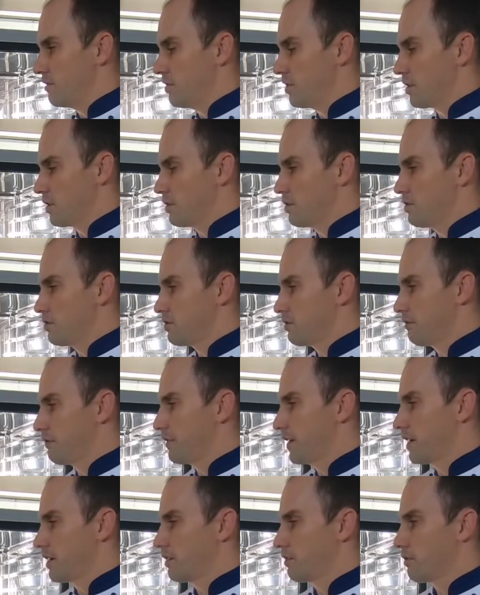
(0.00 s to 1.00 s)
you can use your
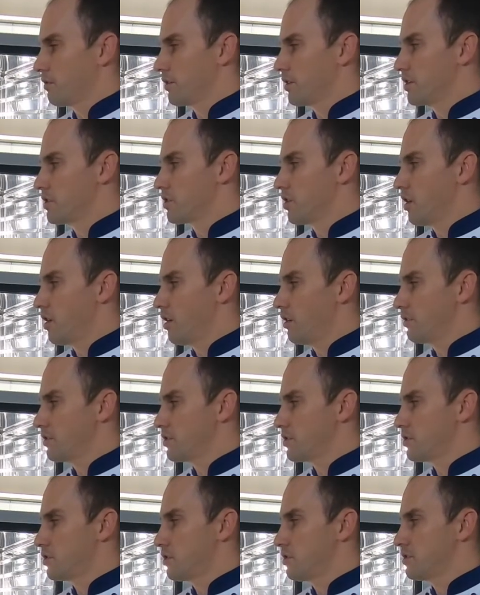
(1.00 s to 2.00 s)
finger or the dial to
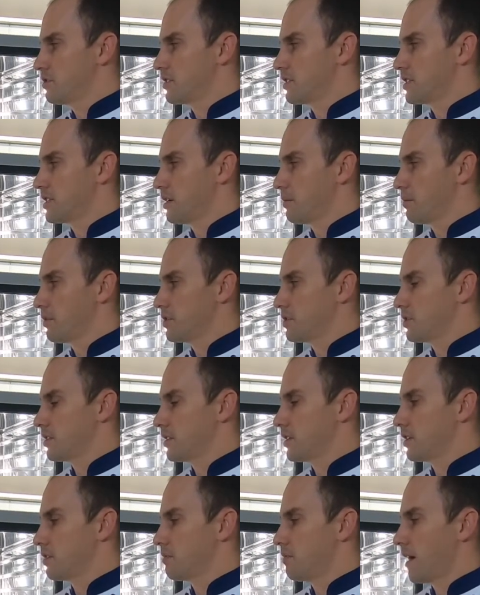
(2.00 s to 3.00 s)
choose the temperature
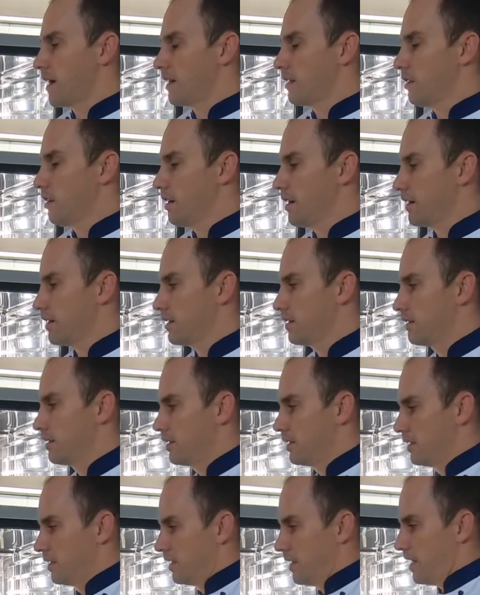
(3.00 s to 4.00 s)
that you may like,
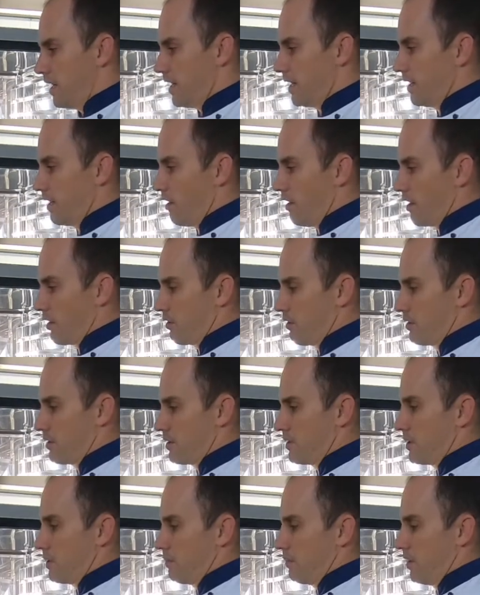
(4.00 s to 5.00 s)
and the icon's
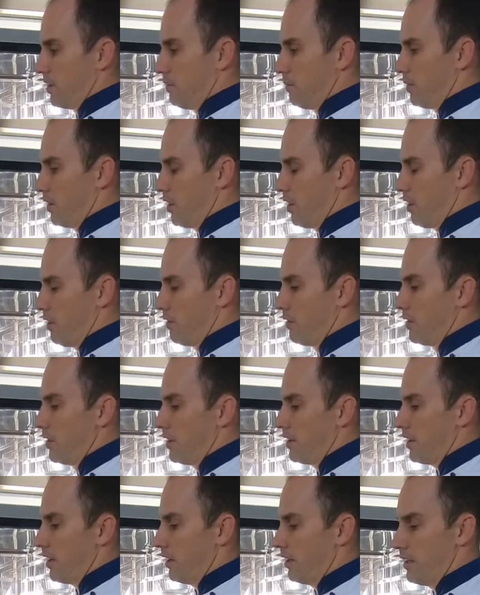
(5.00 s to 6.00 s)
similar below.
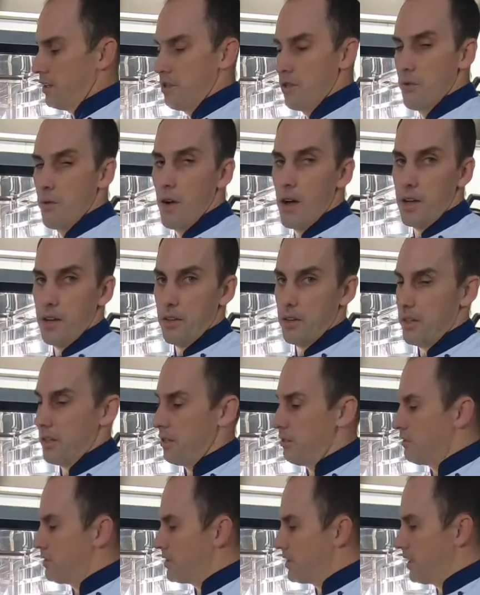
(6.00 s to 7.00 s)
The only new icon that
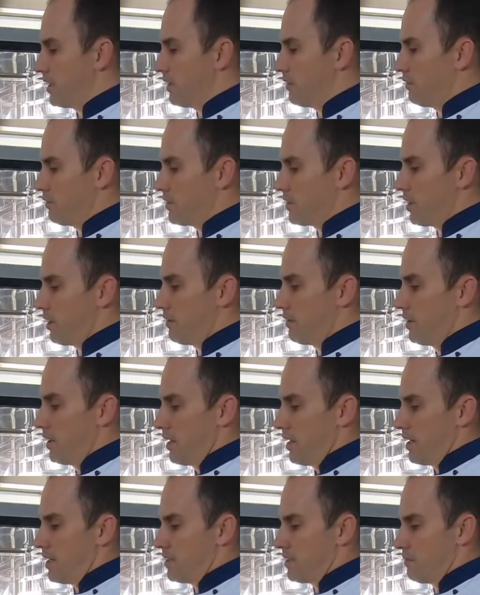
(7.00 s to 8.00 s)
you'll see also
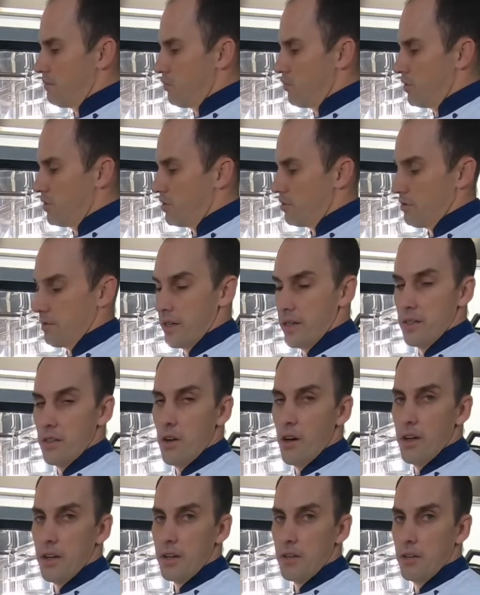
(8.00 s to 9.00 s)
is a moisturing
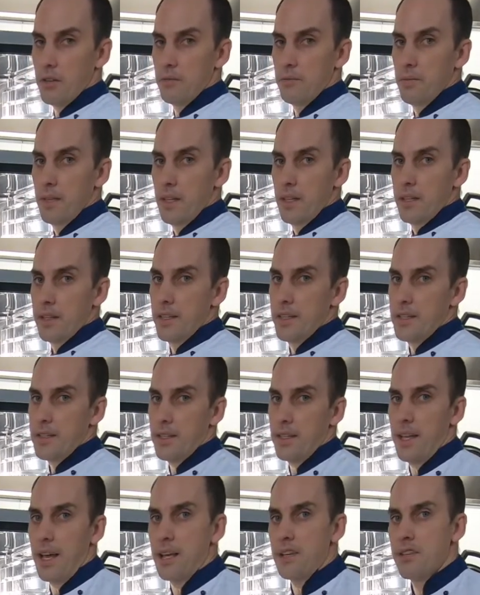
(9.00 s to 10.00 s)
icon. This
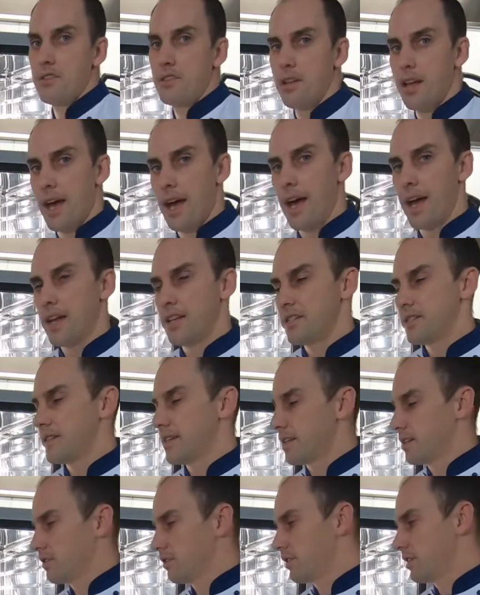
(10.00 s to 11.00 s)
allows you to add
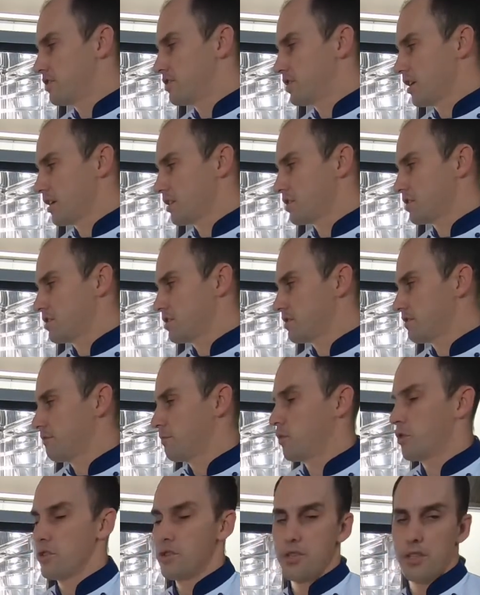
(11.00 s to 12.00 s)
single injections of
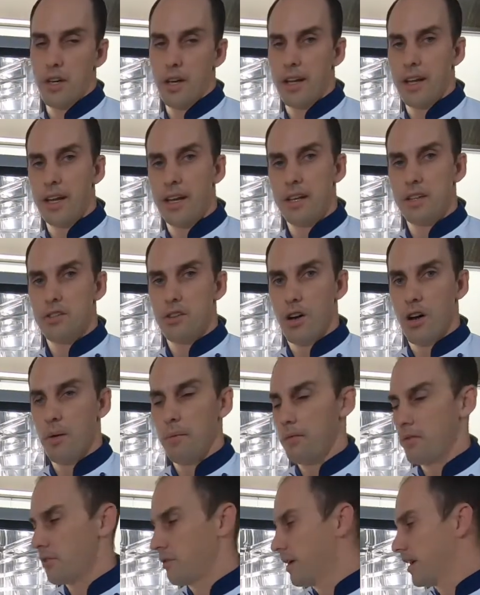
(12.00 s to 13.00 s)
moisture at any time
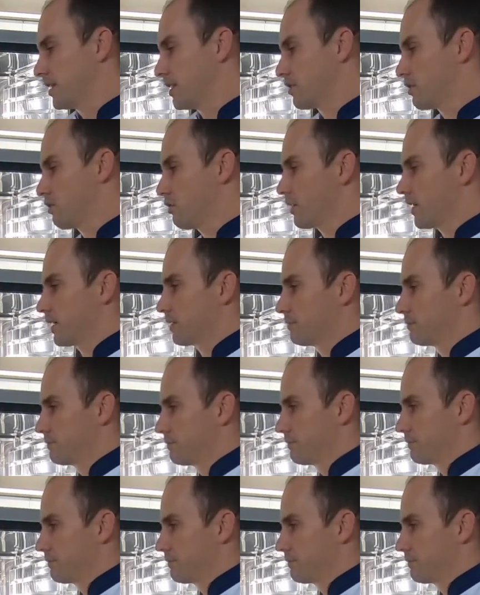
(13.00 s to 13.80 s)
throughout the cooking.